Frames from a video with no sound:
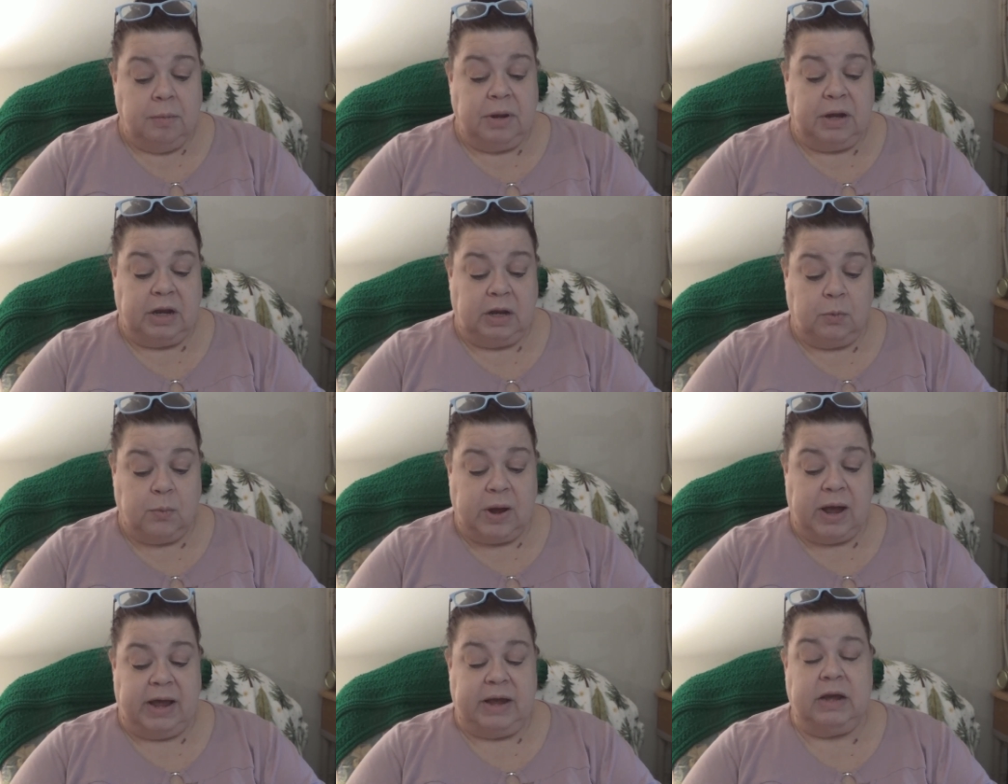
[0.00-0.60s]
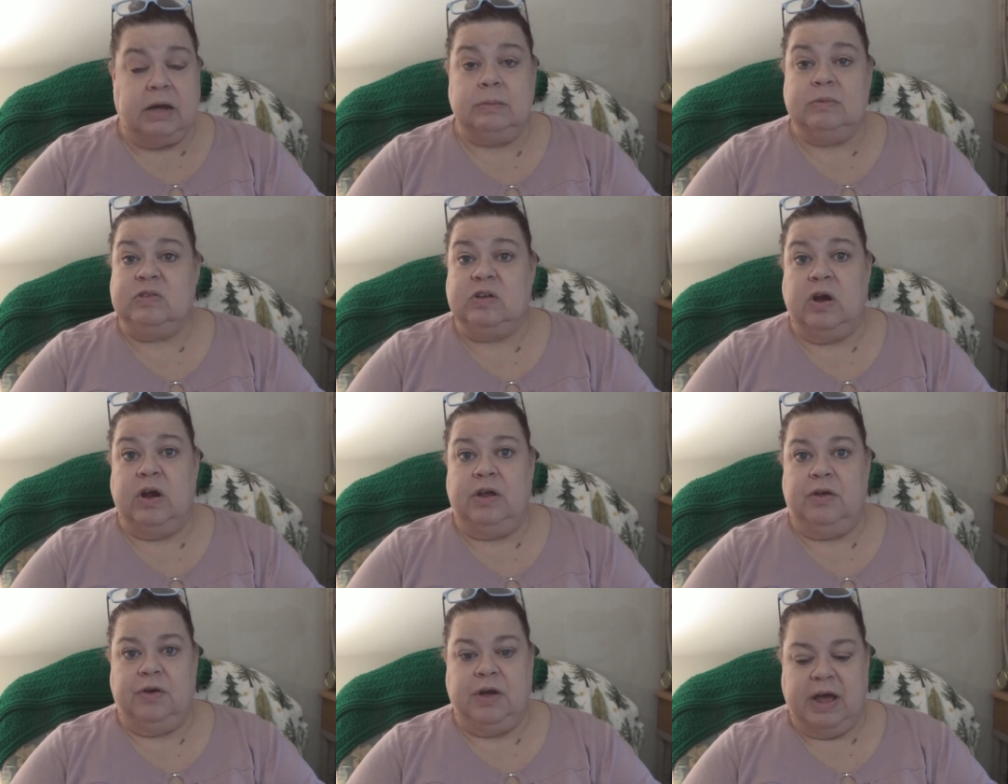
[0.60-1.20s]
Anyway, I'm
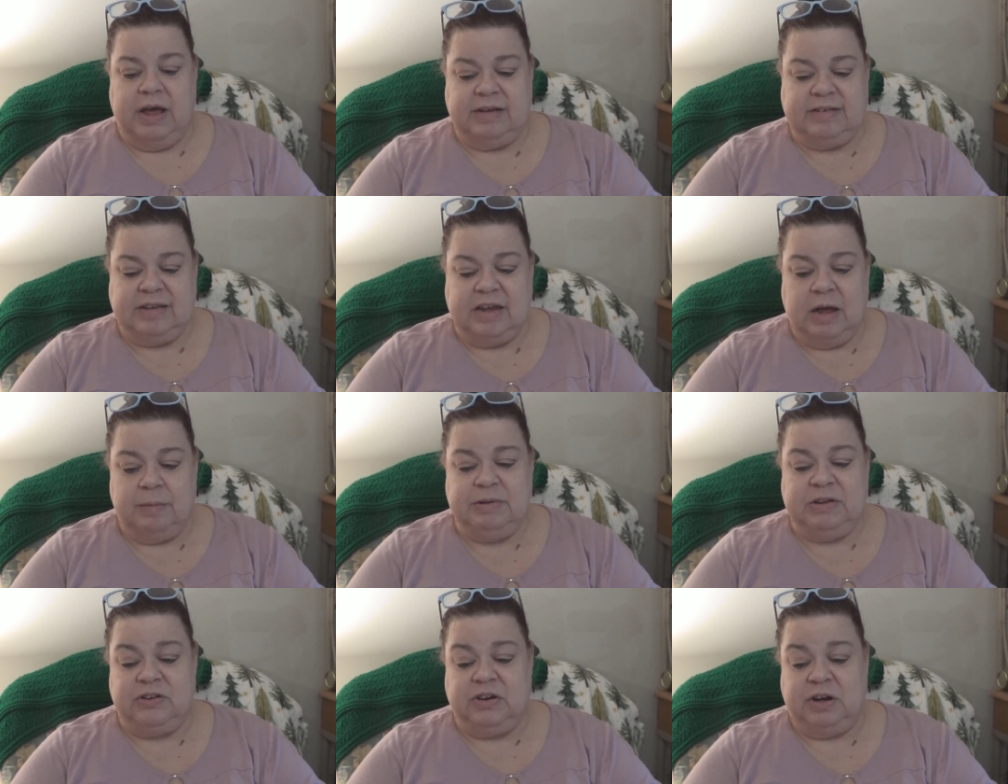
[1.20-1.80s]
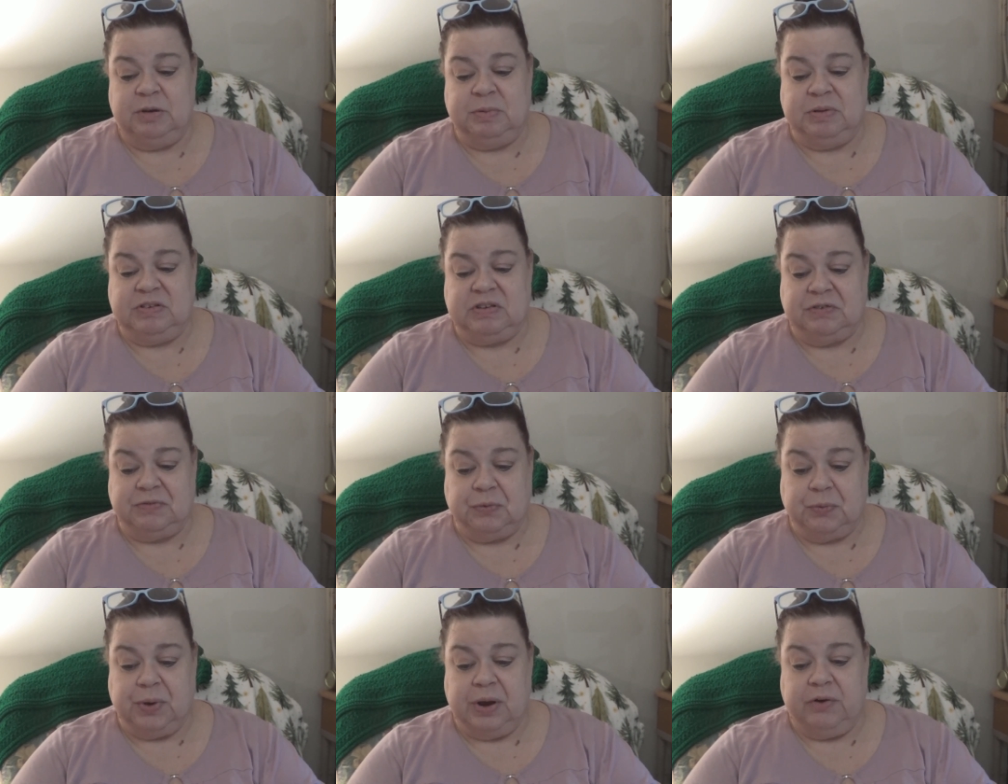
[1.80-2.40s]
sorry you guys. Hubby's trying to put
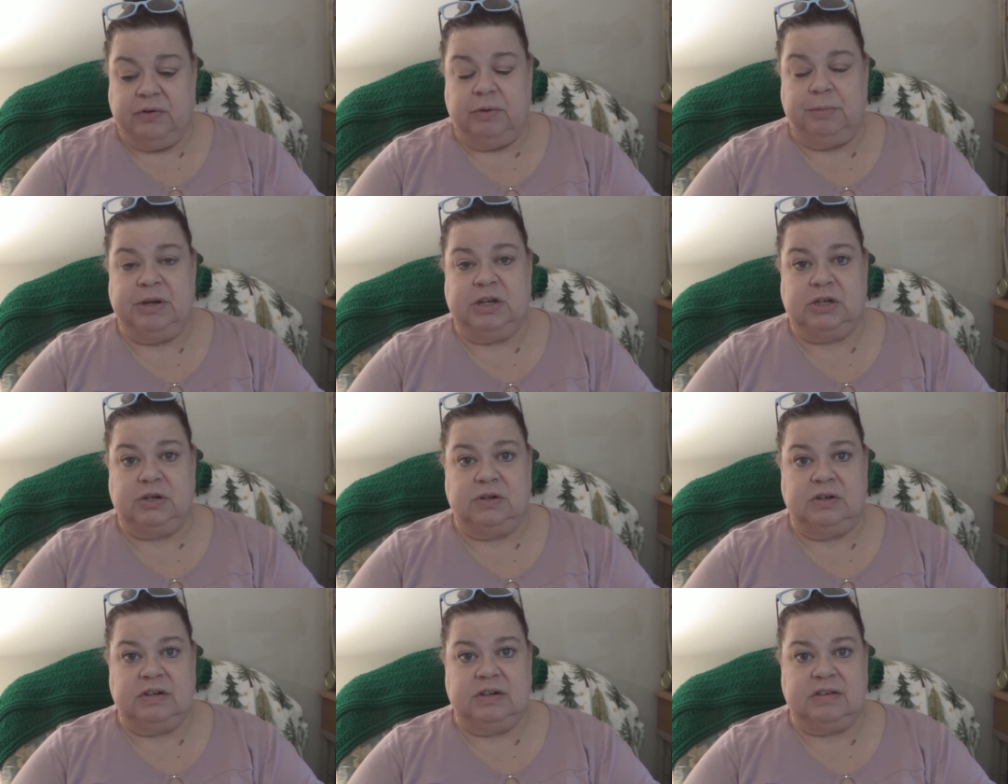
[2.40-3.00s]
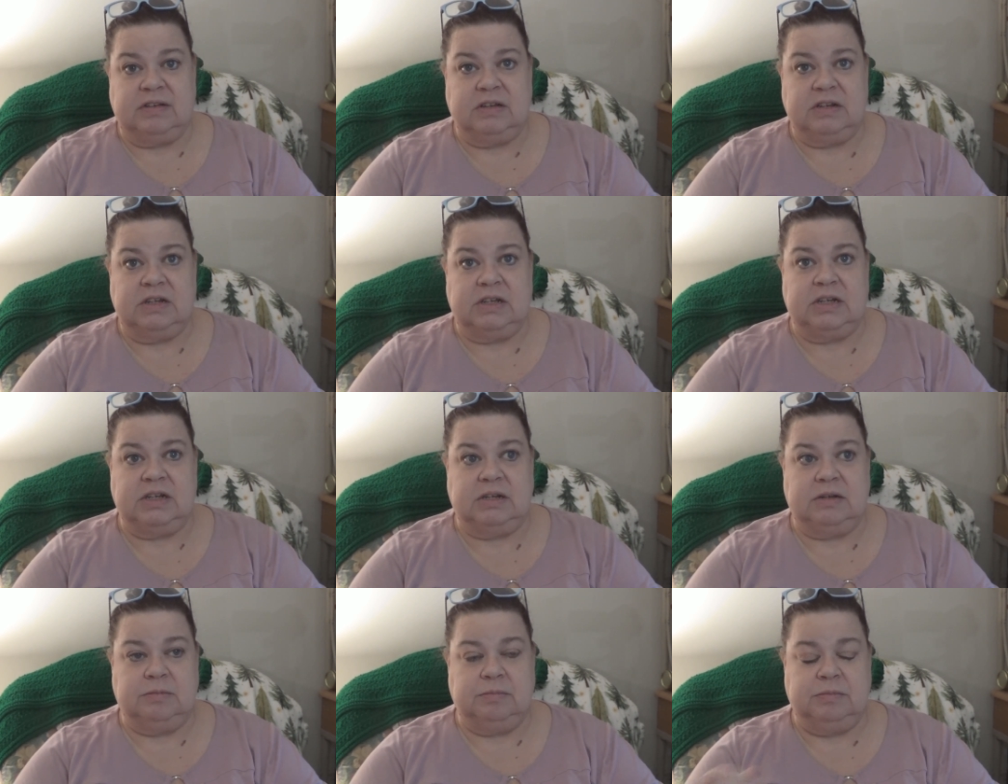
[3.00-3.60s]
stuff away and I want to make sure it doesn't
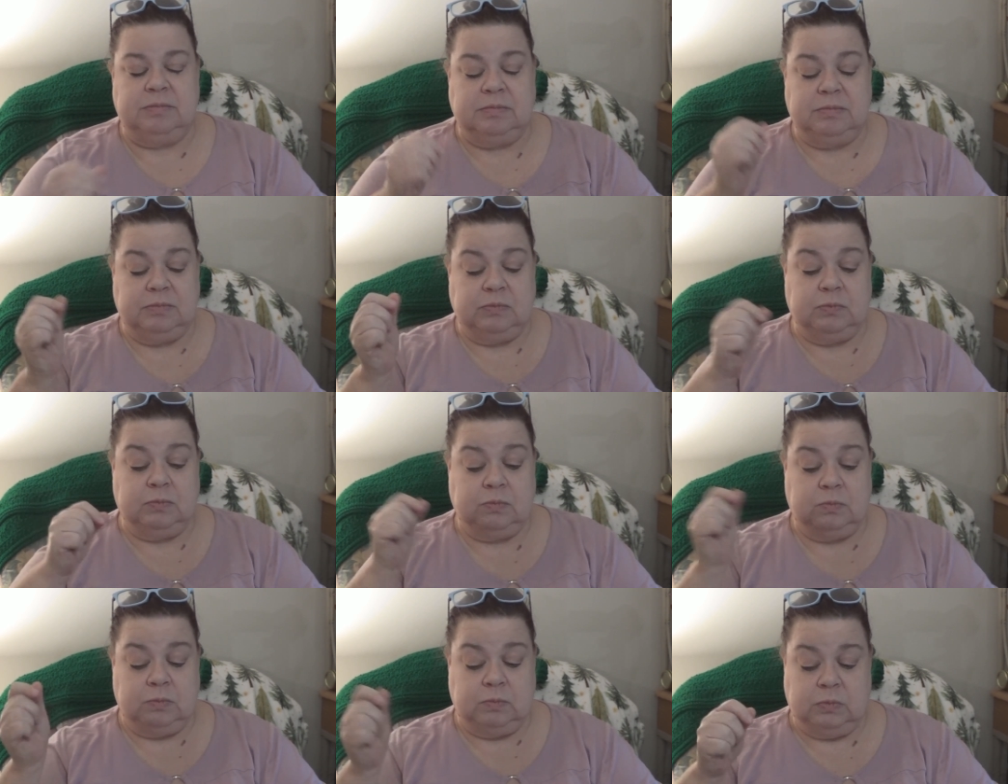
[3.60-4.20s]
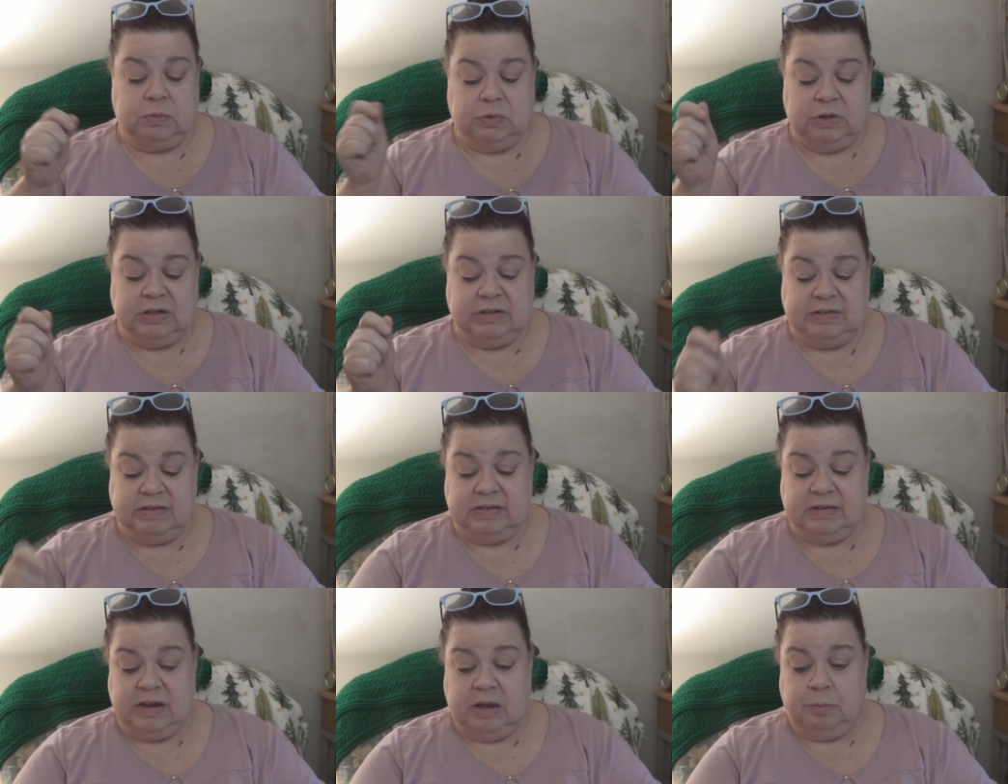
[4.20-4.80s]

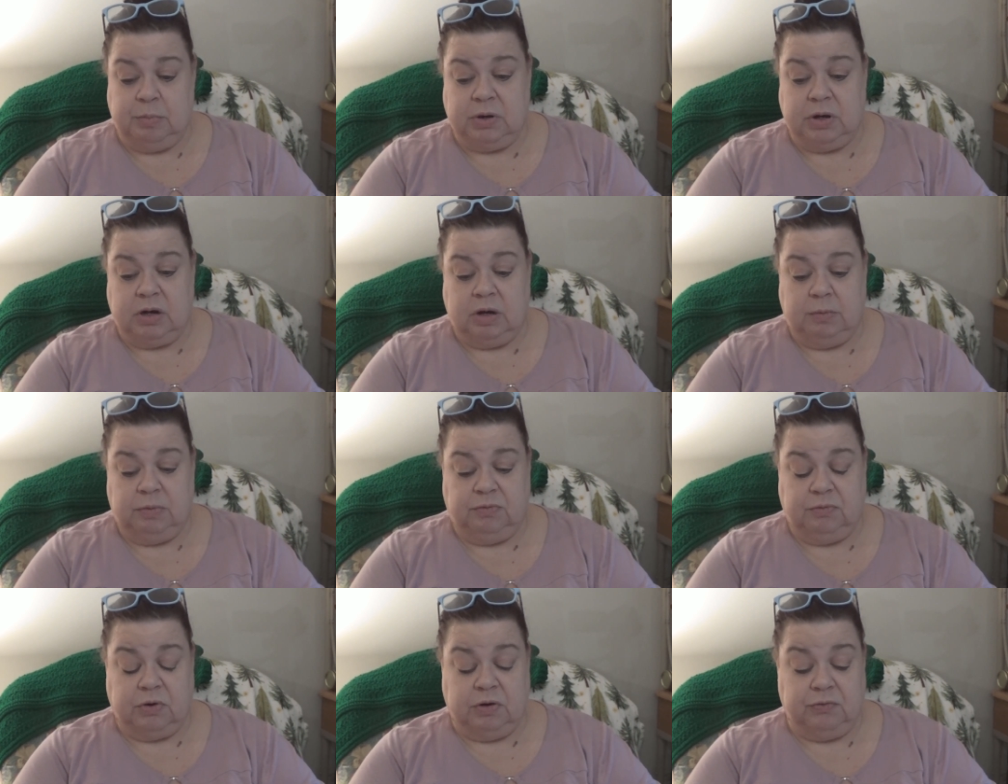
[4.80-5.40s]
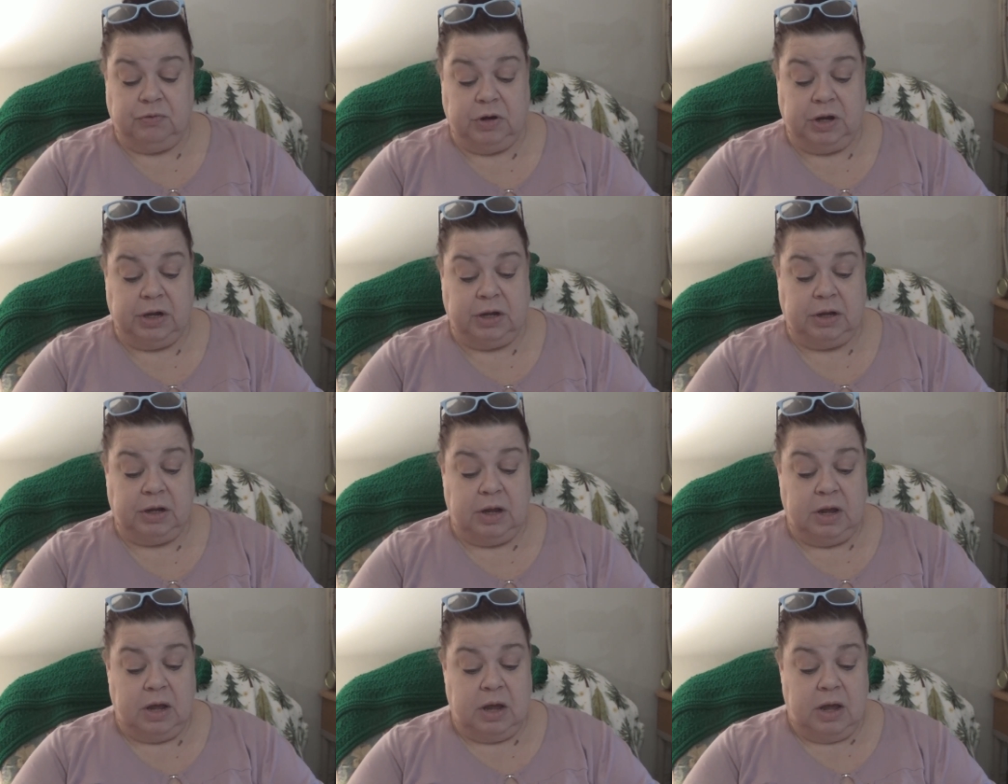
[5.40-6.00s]
gets his name put on it before I forget.